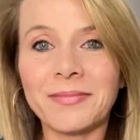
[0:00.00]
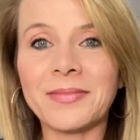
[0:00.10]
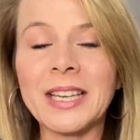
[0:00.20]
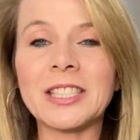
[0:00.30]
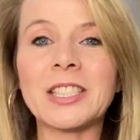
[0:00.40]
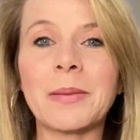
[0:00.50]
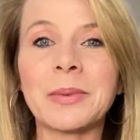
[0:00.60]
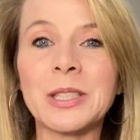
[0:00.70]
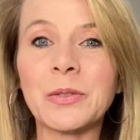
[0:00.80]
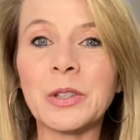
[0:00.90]
That's
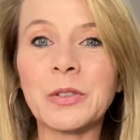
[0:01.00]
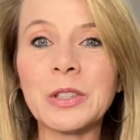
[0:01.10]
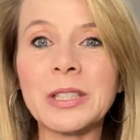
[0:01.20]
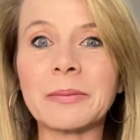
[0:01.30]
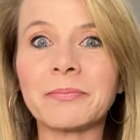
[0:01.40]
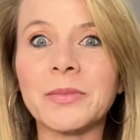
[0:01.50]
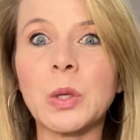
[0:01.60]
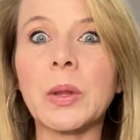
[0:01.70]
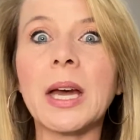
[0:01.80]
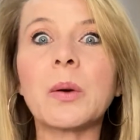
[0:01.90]
Japanese for your first name.
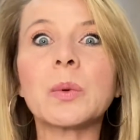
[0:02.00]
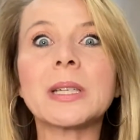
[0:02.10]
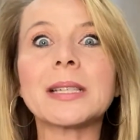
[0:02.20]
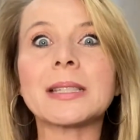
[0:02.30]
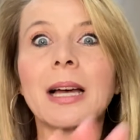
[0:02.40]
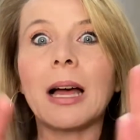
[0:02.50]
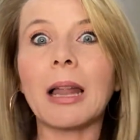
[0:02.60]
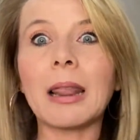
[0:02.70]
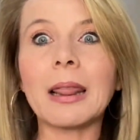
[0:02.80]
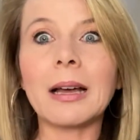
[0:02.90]
So that was a
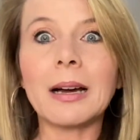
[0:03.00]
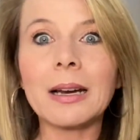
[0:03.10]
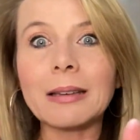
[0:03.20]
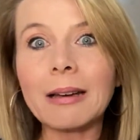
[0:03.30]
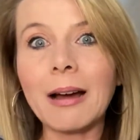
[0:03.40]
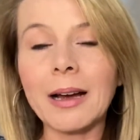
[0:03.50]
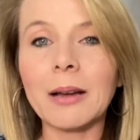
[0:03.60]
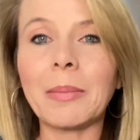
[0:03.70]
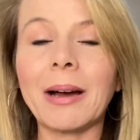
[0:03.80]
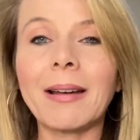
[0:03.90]
lot of talk
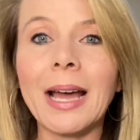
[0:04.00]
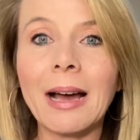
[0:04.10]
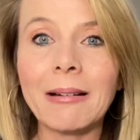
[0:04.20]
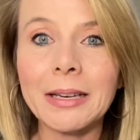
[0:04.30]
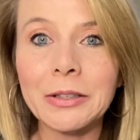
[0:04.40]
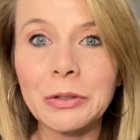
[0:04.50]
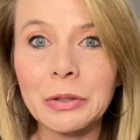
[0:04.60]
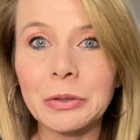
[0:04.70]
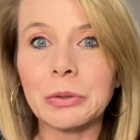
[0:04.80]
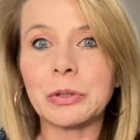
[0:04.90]
about how to
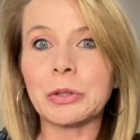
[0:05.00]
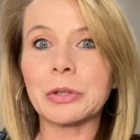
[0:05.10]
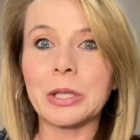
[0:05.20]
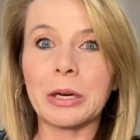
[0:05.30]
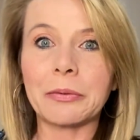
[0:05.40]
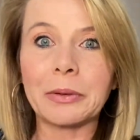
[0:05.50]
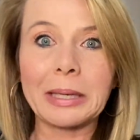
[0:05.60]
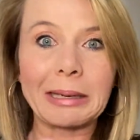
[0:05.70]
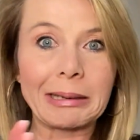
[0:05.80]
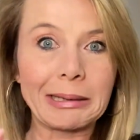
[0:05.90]
introduce yourself a
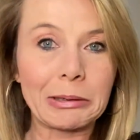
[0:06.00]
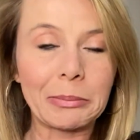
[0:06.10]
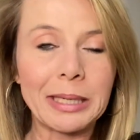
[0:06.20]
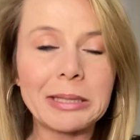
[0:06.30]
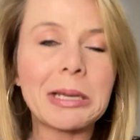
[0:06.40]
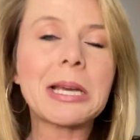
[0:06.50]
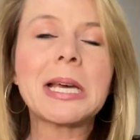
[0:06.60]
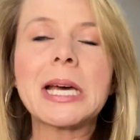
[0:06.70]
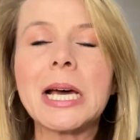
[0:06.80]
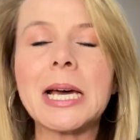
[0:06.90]
little bit,
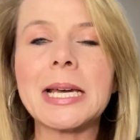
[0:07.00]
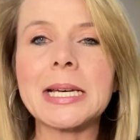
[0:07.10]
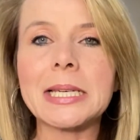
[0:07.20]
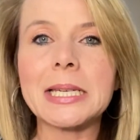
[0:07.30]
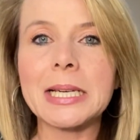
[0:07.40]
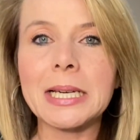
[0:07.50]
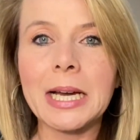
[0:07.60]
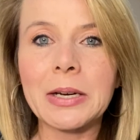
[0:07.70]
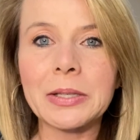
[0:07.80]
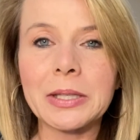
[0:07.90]
and
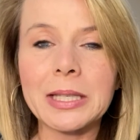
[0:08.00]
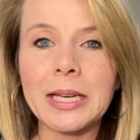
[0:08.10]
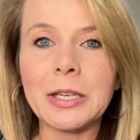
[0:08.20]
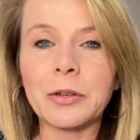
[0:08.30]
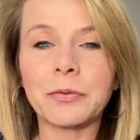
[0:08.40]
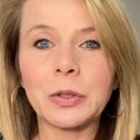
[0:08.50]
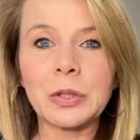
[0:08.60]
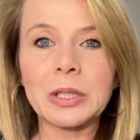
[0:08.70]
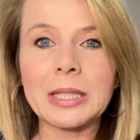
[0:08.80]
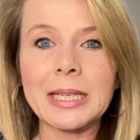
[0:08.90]
how to say your
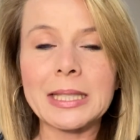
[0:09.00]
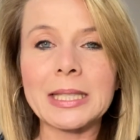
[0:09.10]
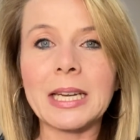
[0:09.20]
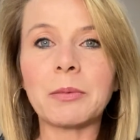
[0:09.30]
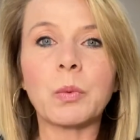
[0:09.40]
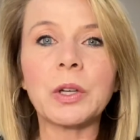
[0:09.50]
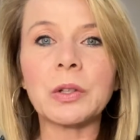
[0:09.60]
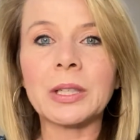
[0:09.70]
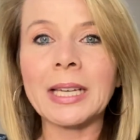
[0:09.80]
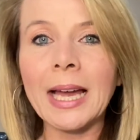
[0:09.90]
first and last name, and what you
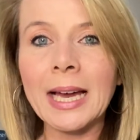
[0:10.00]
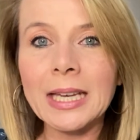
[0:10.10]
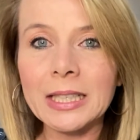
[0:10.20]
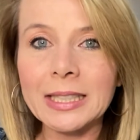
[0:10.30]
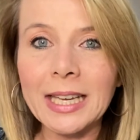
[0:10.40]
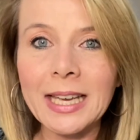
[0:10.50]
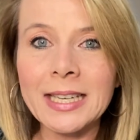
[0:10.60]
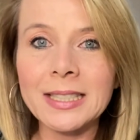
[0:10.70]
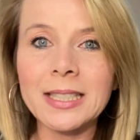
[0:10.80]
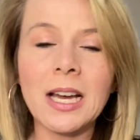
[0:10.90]
can add on the
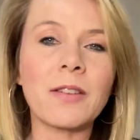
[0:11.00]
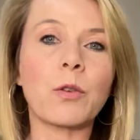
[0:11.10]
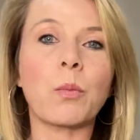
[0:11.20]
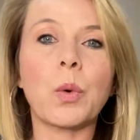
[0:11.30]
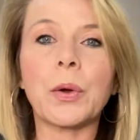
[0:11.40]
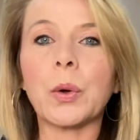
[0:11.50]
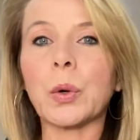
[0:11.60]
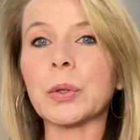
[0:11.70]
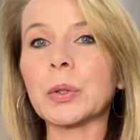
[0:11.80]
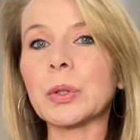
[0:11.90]
end of a boy
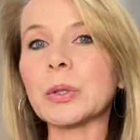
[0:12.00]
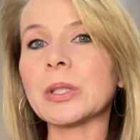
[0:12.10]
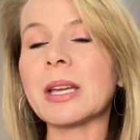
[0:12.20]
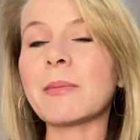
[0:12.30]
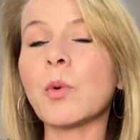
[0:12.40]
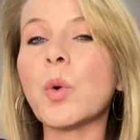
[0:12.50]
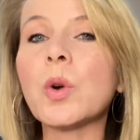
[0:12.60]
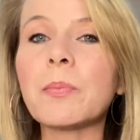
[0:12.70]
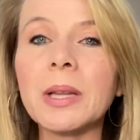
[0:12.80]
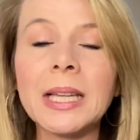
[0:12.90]
or a girl's name,
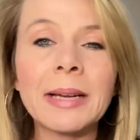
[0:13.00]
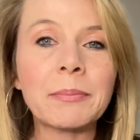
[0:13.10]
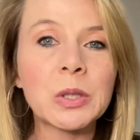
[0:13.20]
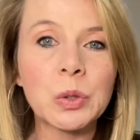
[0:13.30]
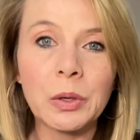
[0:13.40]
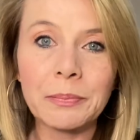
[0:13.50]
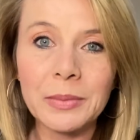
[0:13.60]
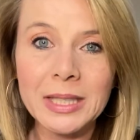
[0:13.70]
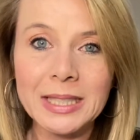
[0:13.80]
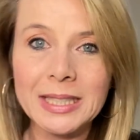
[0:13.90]
or a polite Mr. or
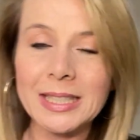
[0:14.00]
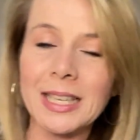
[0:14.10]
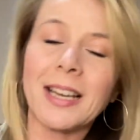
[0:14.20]
Mrs.